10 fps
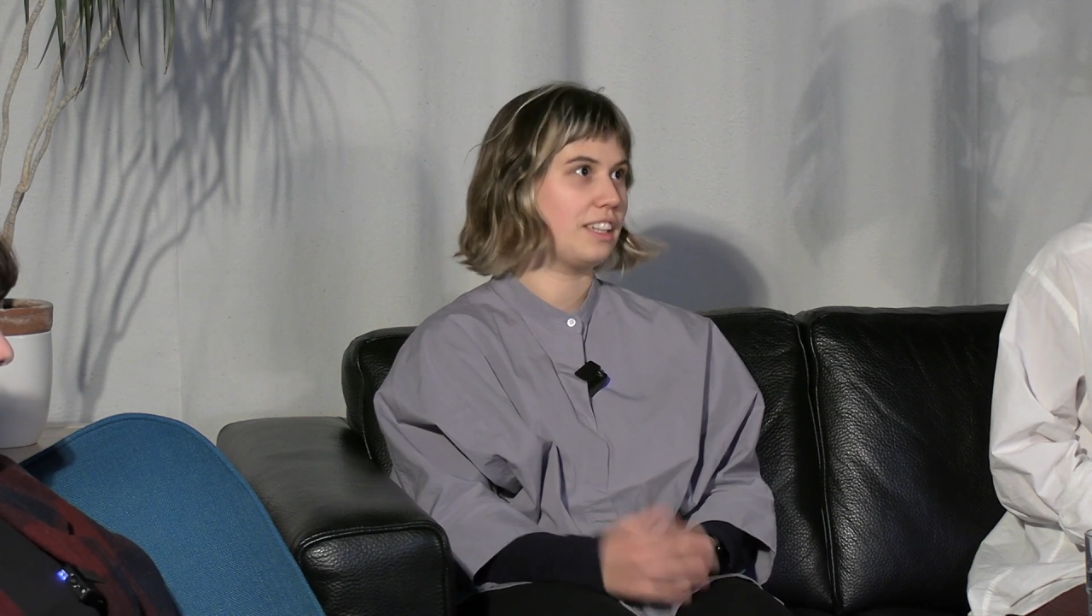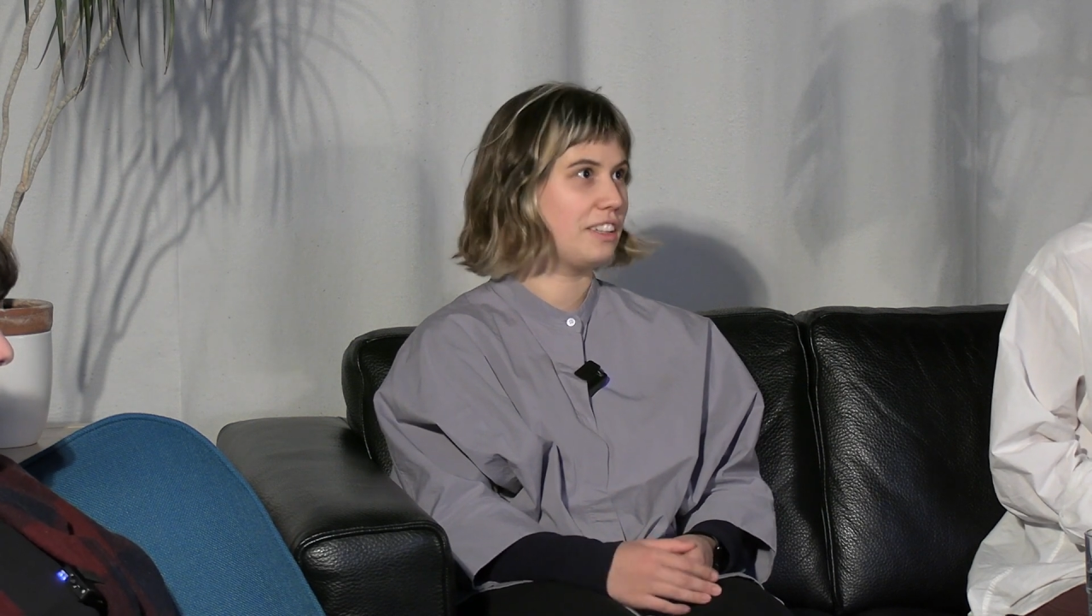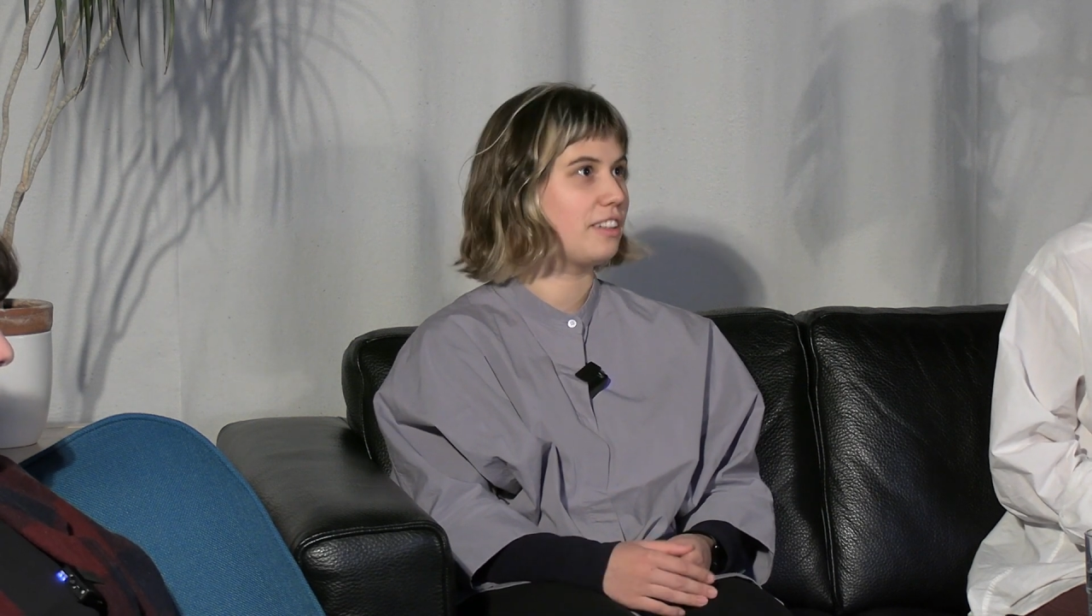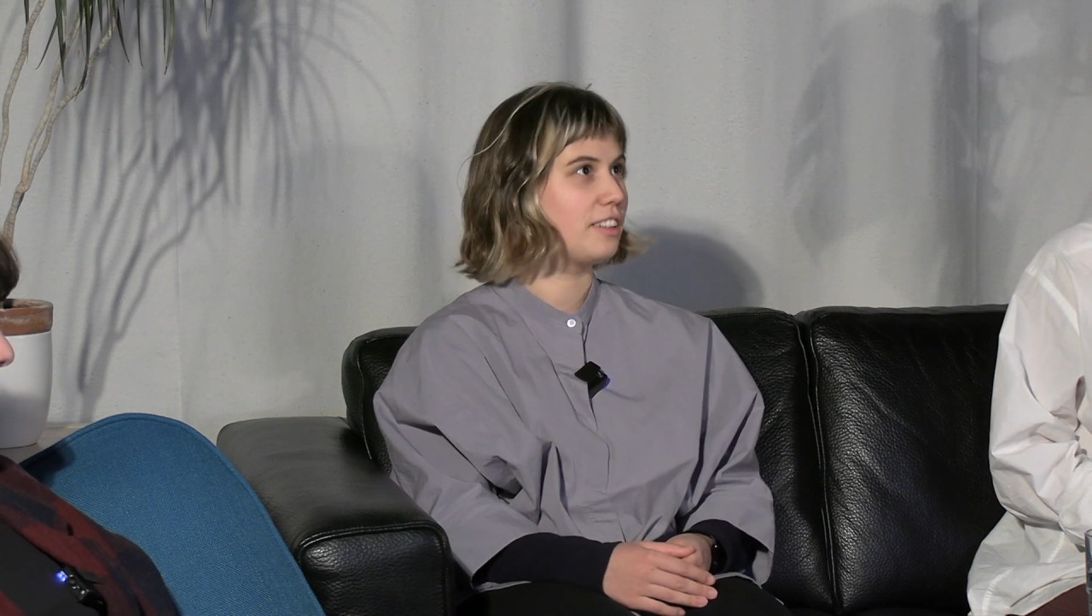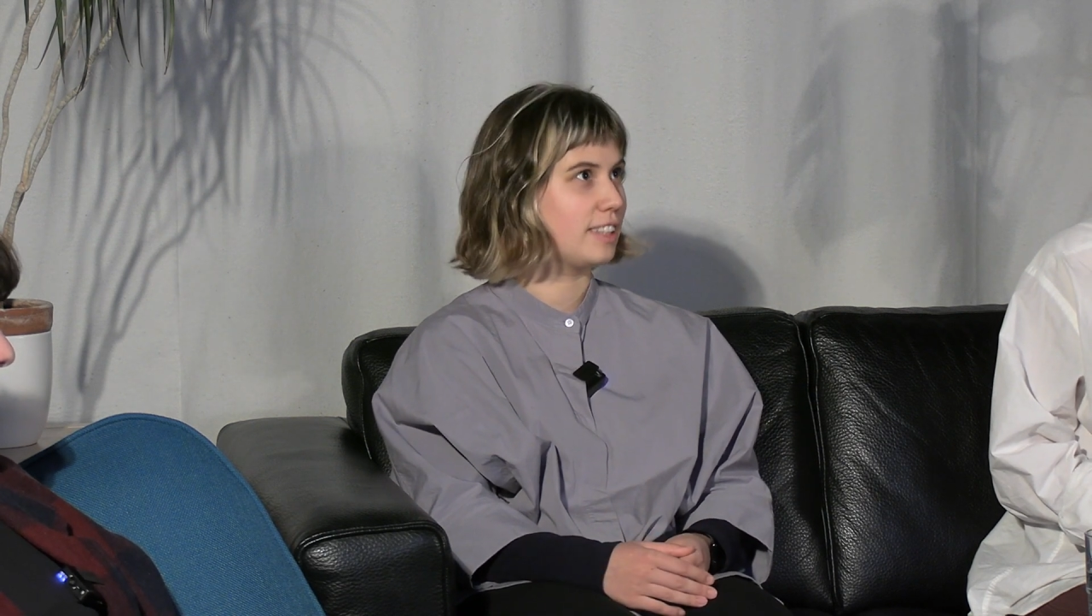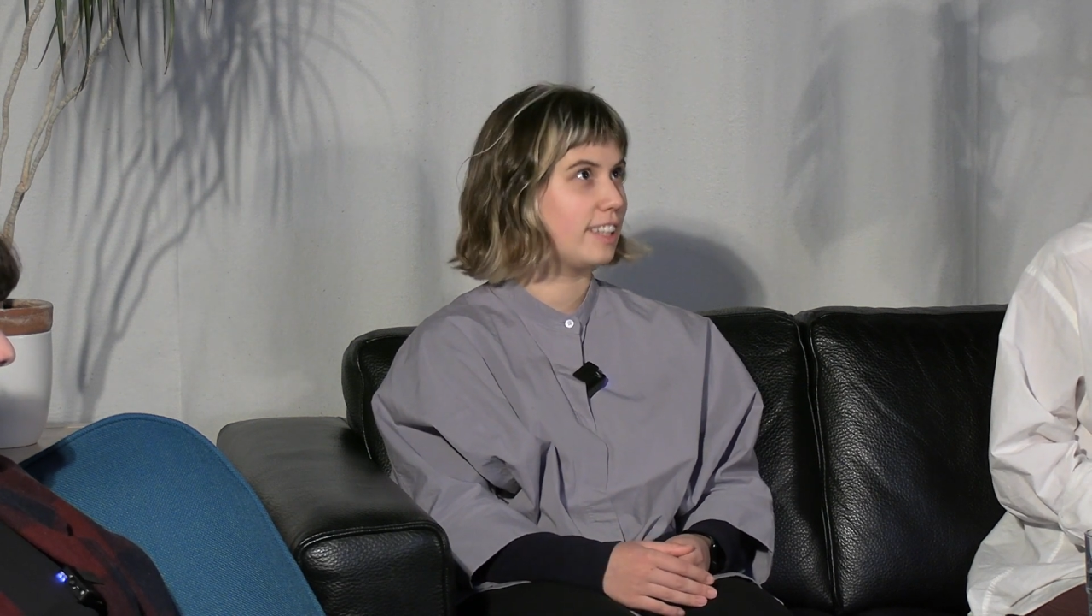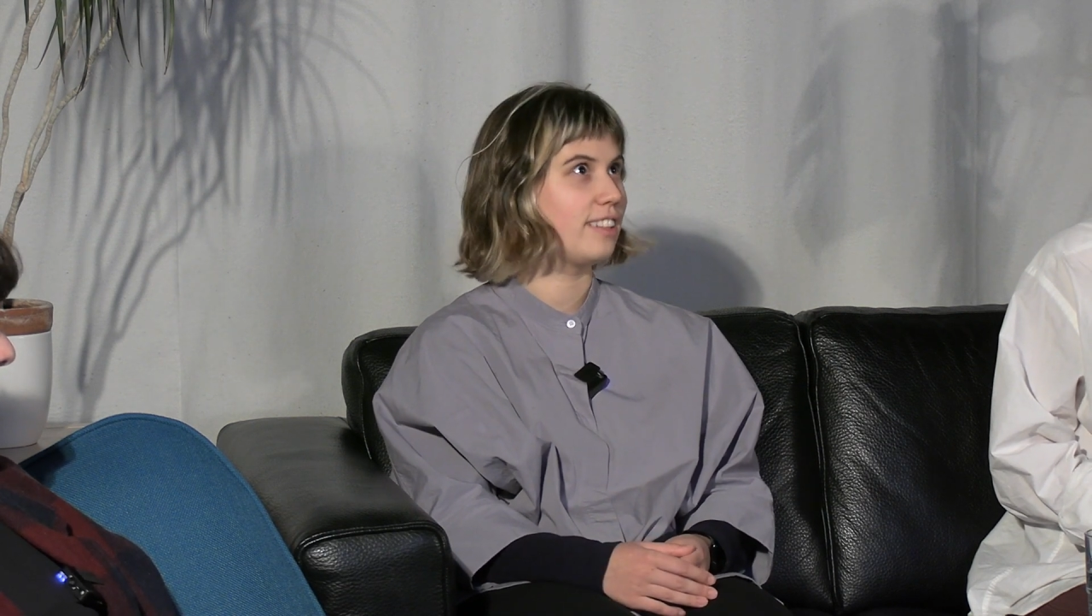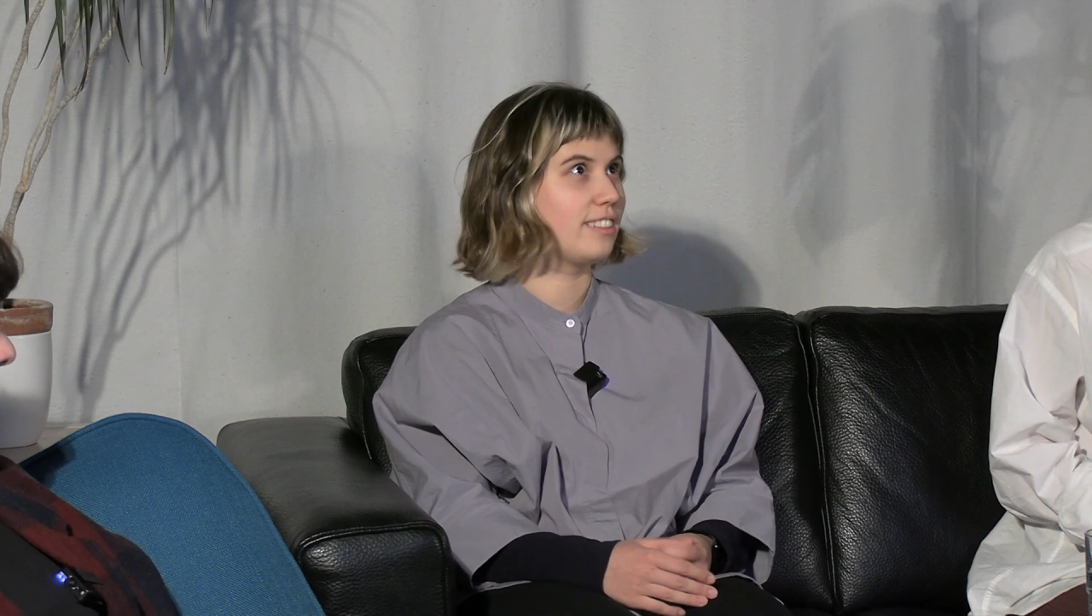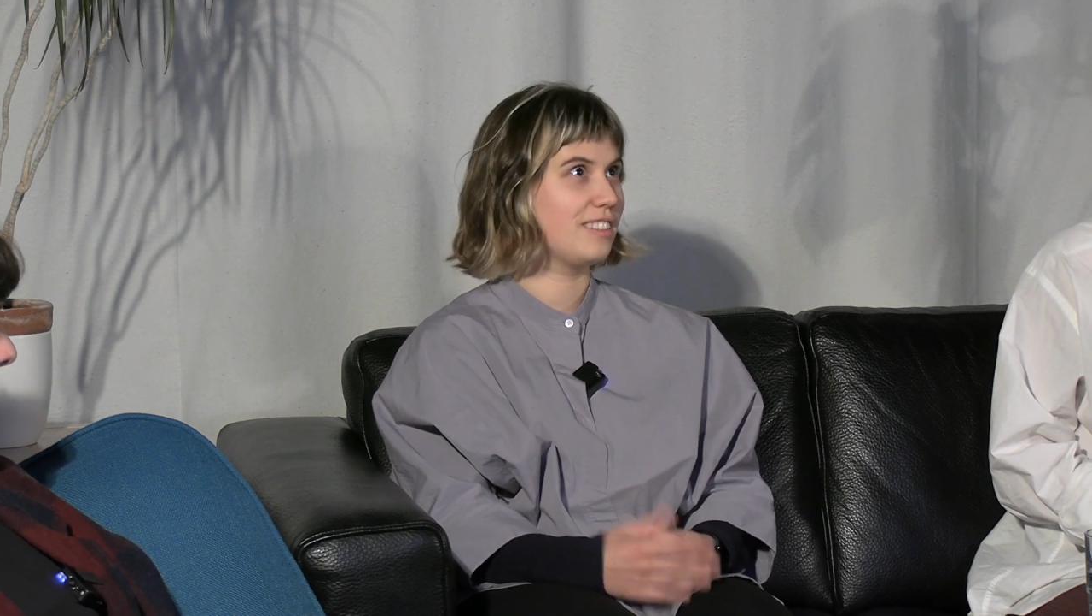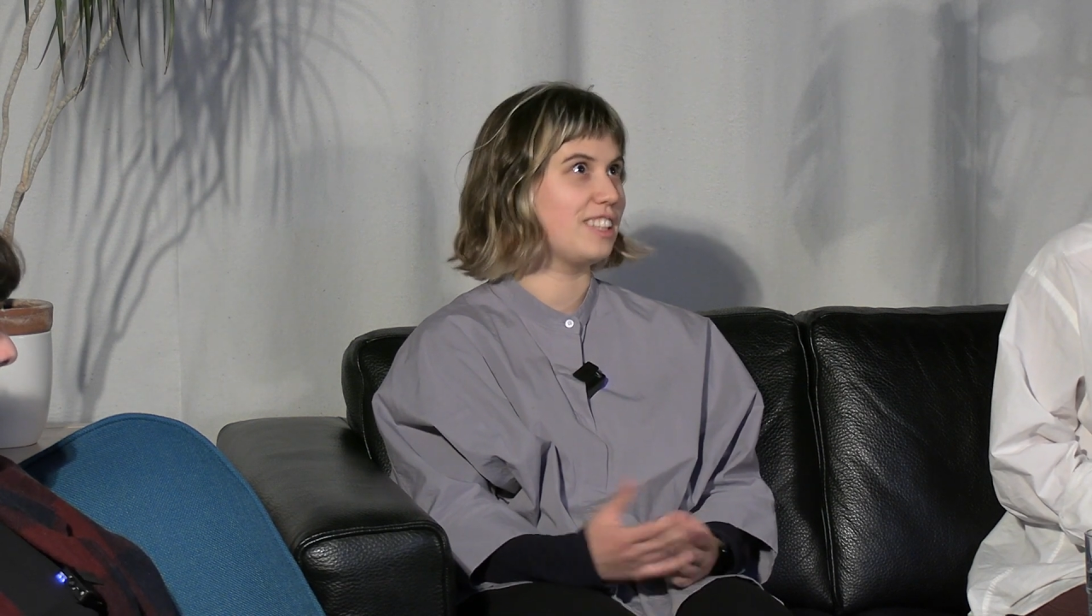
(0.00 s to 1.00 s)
technical skill